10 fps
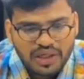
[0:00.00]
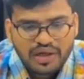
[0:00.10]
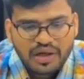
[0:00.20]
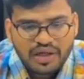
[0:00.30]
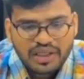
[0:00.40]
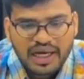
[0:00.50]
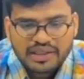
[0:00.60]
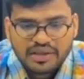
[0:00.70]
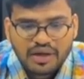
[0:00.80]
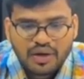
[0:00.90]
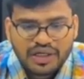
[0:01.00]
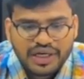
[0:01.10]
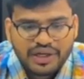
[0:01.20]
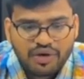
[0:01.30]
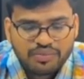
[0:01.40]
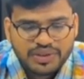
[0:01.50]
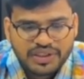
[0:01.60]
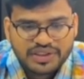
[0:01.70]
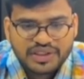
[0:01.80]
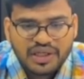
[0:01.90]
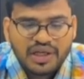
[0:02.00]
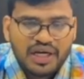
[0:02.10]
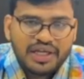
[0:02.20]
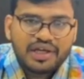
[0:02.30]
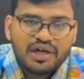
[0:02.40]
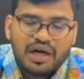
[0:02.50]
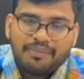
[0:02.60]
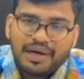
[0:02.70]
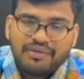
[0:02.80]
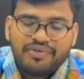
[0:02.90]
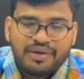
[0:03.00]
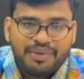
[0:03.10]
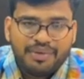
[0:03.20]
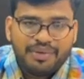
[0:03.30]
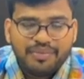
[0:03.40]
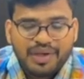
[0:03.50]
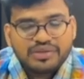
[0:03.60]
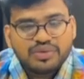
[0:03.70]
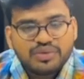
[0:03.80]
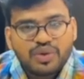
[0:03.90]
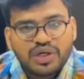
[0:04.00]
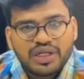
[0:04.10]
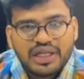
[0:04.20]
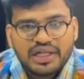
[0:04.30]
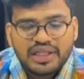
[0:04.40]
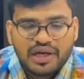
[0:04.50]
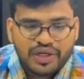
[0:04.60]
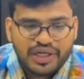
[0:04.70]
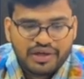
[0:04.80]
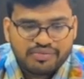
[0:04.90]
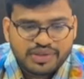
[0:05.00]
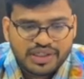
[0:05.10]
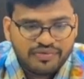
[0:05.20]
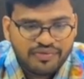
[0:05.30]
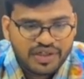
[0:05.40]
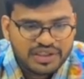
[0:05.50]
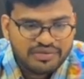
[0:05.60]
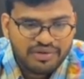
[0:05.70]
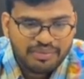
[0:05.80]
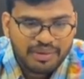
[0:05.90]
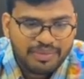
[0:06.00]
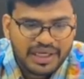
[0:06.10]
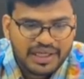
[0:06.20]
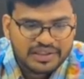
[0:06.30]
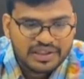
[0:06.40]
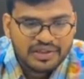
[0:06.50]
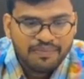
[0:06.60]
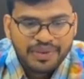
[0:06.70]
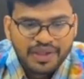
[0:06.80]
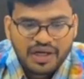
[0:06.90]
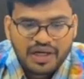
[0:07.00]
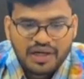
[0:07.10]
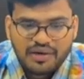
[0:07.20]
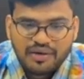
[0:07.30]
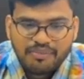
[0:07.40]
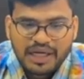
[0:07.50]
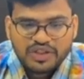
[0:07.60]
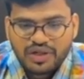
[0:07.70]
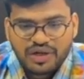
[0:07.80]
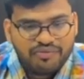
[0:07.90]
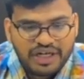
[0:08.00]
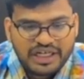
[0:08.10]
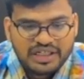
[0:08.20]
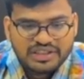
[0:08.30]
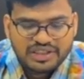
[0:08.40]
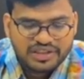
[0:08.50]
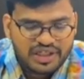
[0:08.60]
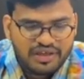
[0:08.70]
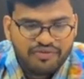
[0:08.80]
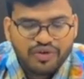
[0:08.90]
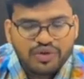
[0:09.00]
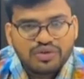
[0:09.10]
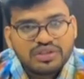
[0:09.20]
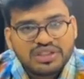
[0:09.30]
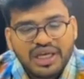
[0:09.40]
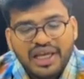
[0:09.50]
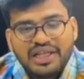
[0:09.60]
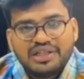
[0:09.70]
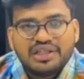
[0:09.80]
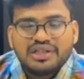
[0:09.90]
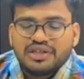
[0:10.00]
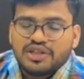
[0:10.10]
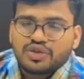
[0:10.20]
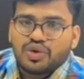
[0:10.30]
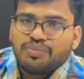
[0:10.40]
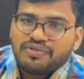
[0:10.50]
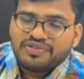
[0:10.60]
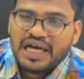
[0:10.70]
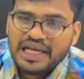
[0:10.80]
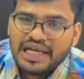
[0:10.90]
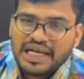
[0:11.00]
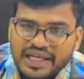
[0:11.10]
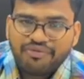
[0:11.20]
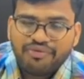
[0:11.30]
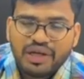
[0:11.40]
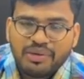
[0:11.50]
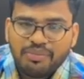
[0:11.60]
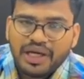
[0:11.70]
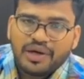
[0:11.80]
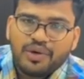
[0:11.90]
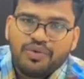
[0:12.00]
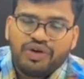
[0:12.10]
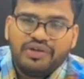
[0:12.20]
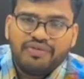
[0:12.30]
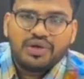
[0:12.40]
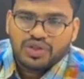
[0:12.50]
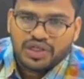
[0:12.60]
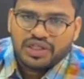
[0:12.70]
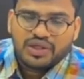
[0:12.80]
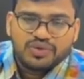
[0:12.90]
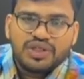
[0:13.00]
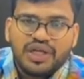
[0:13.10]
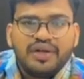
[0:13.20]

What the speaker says: the other alternative options? Apart from MBBS, what are the other alternative options? First will be BDS, Bachelor of Dental Surgery. If you say in the scope of salary, it will be around 25 to 30 thousand,